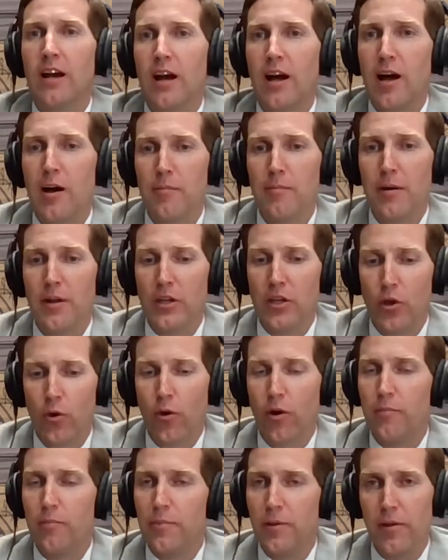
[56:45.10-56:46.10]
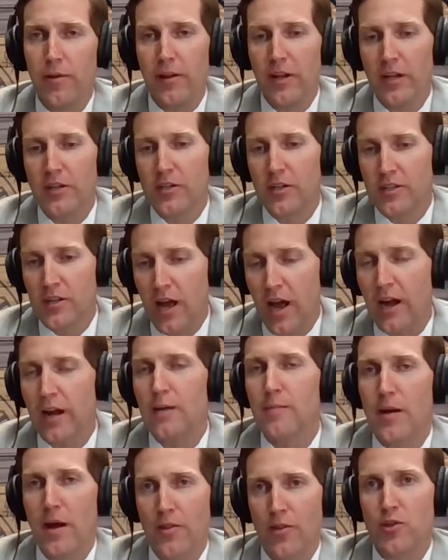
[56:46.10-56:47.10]
But your ability to
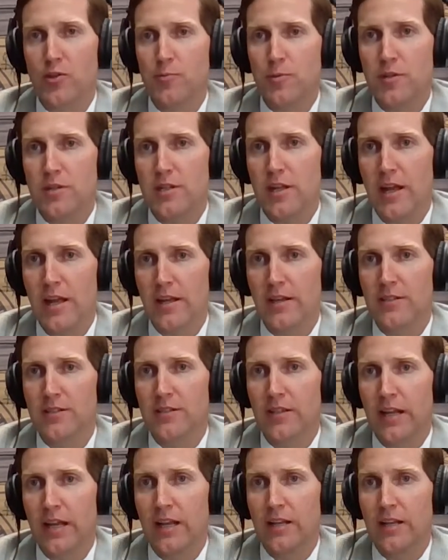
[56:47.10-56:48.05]
talk about those mistakes